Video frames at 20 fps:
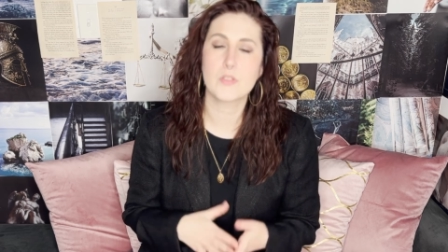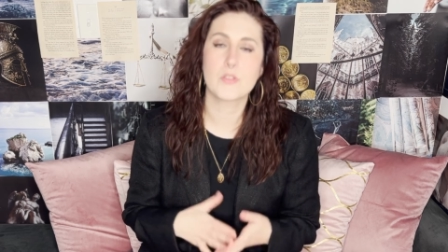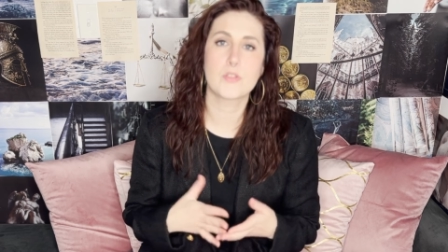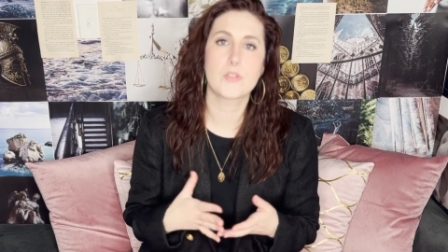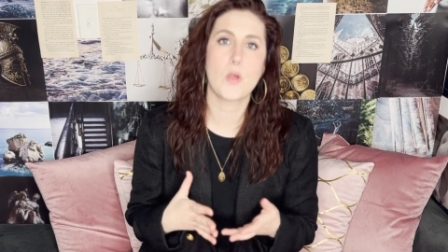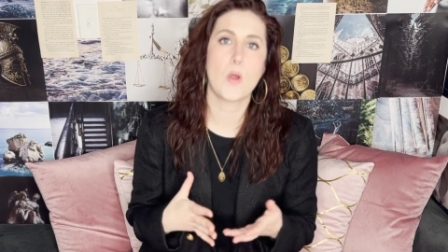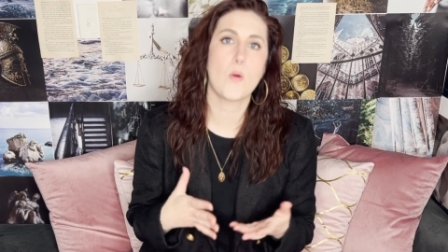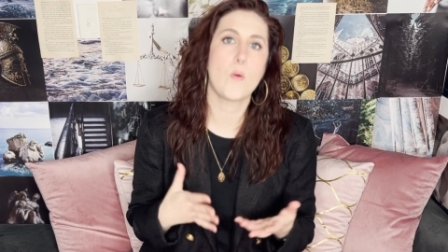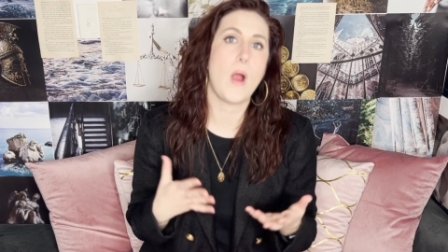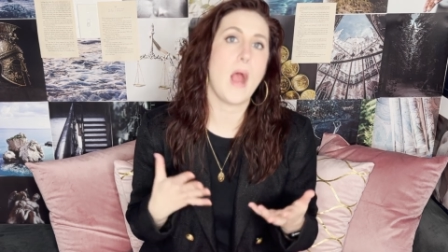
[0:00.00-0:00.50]

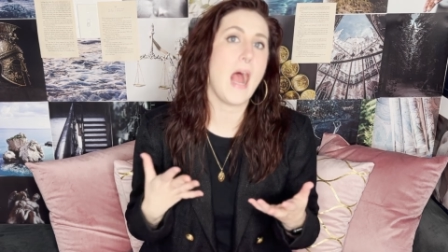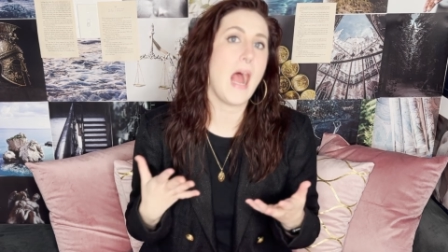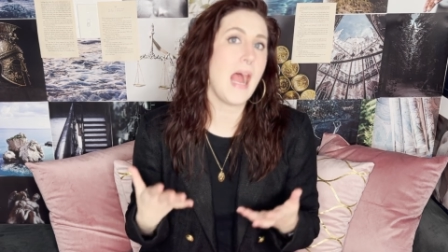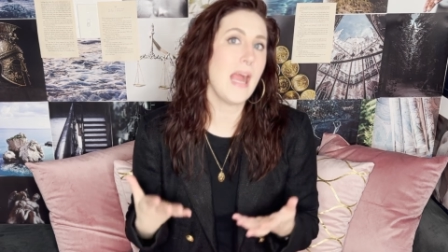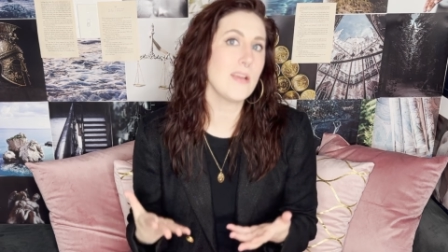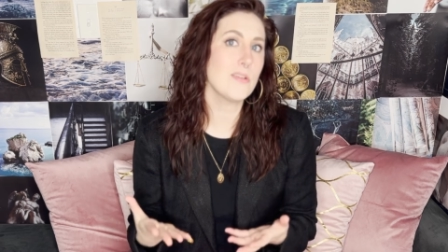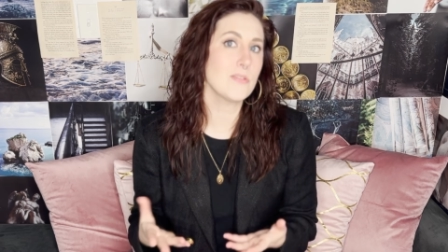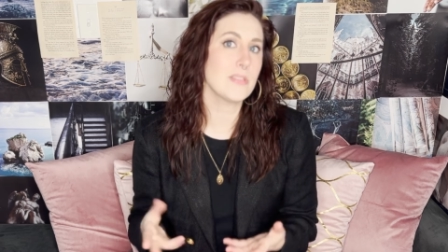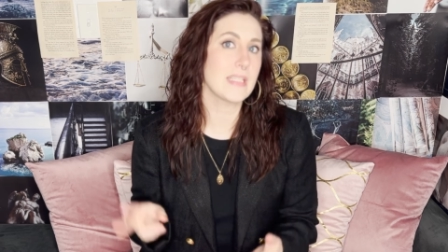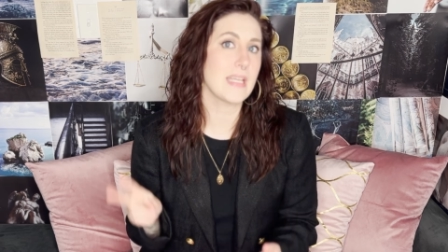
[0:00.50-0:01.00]
so
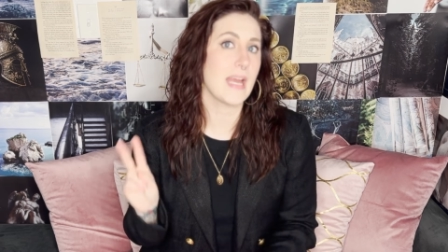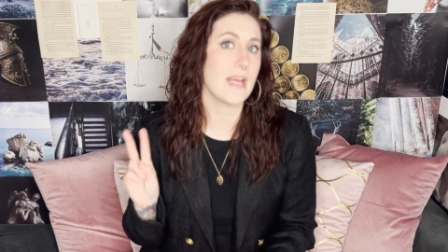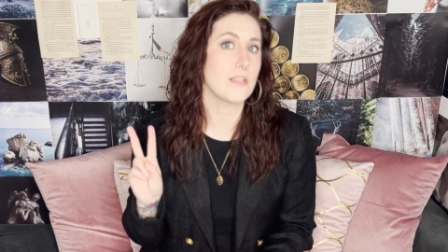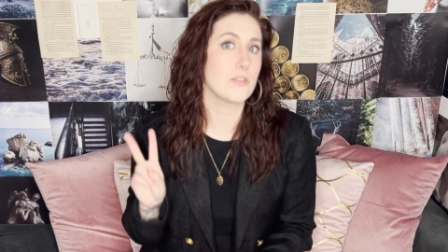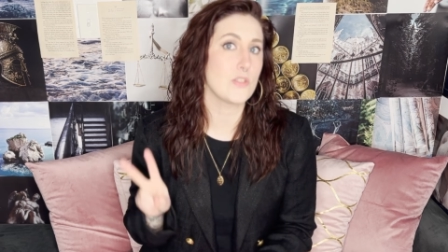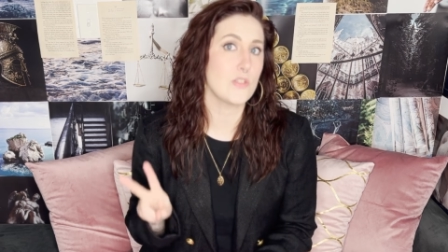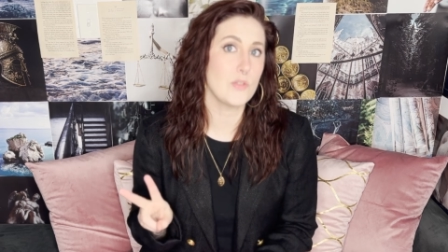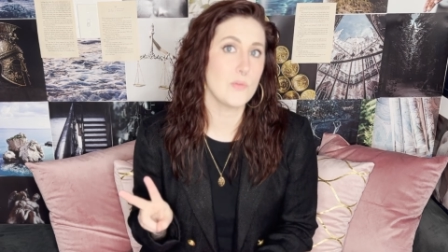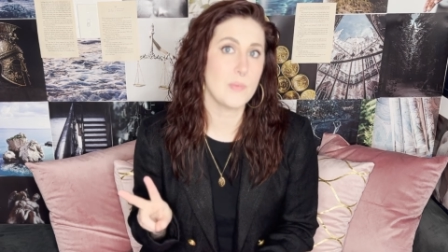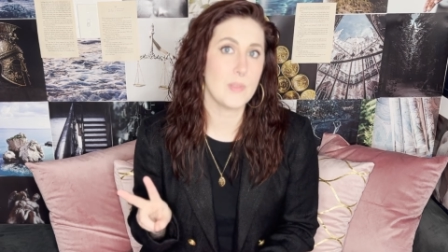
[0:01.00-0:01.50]
I only had
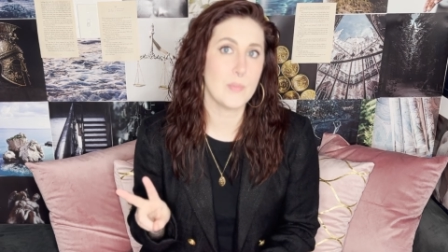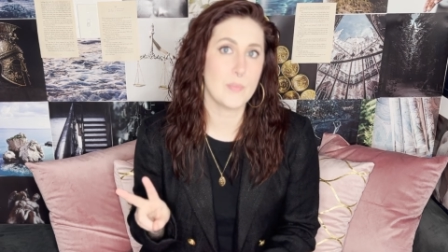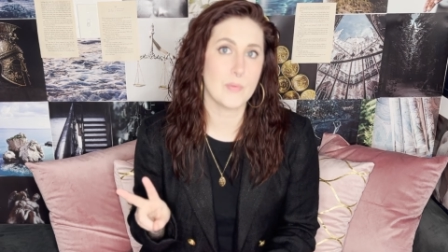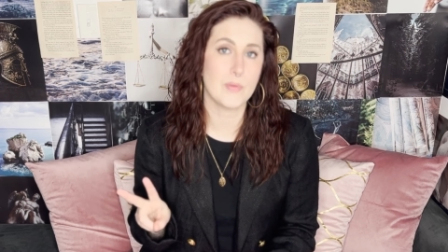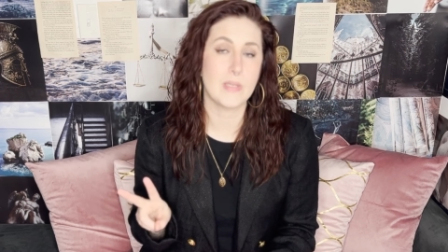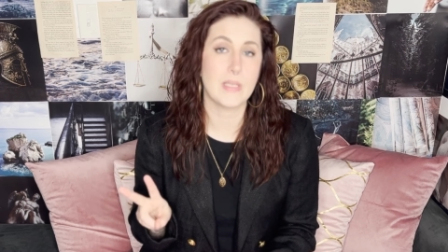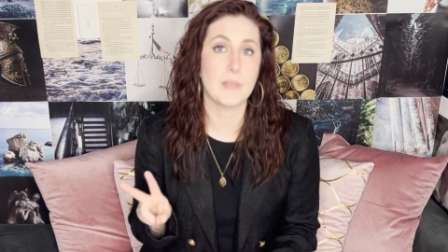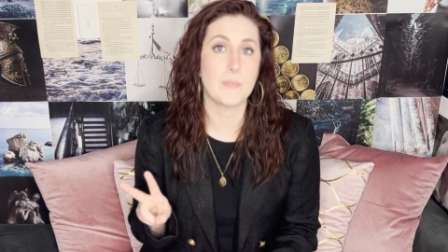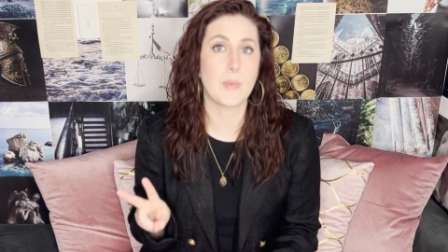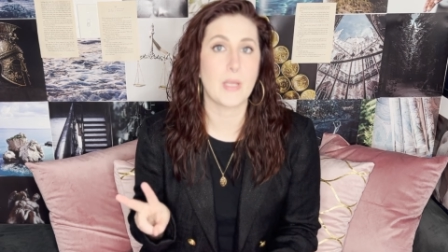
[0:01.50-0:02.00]
two
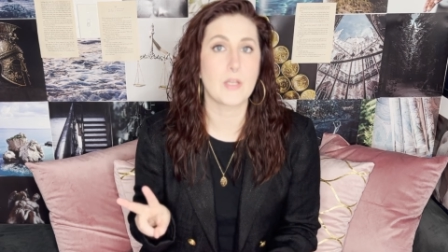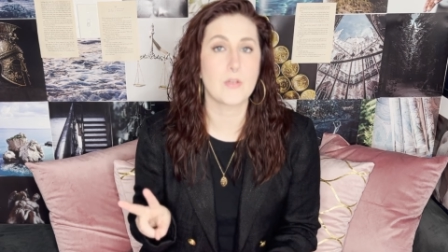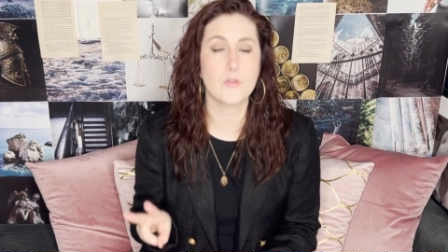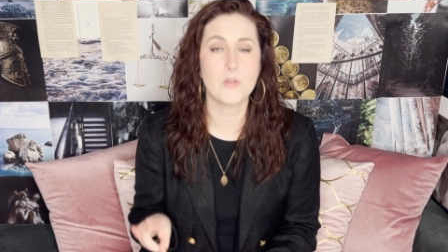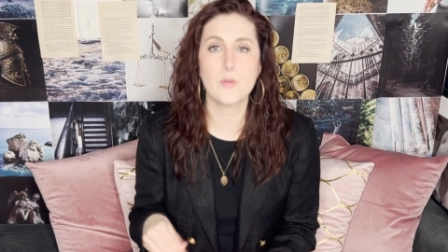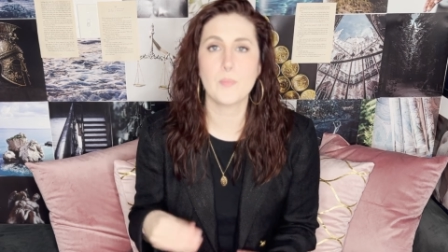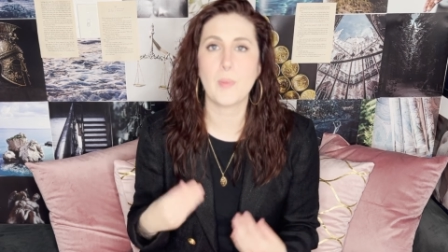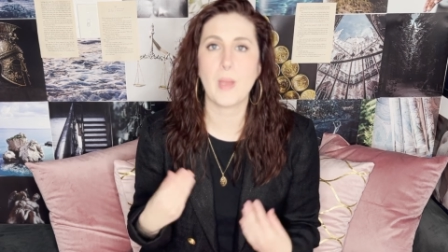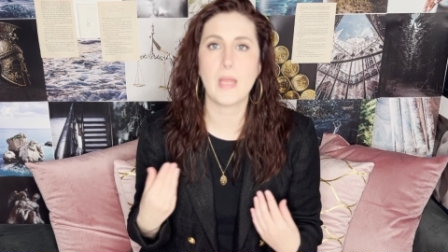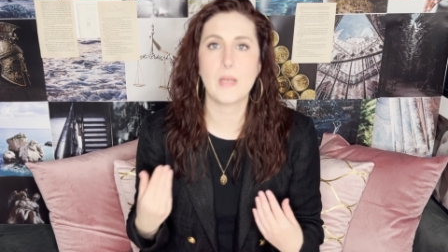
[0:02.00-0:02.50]
people in my group,